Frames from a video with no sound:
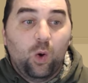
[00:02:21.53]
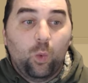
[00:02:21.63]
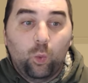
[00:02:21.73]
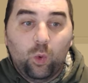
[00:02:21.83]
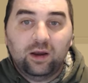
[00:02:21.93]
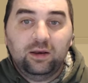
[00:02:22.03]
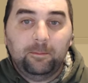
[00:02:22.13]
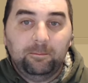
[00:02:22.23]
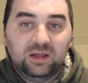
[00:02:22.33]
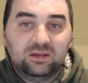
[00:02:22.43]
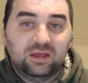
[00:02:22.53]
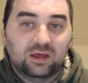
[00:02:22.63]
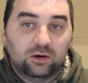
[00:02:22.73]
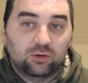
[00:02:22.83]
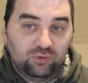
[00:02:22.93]
1
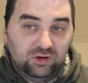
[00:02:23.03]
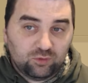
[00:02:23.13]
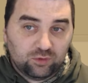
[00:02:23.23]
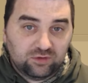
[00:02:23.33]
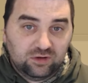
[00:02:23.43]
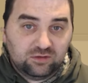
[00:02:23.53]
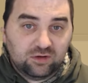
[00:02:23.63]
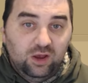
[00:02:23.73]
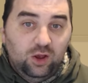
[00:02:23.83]
million resources,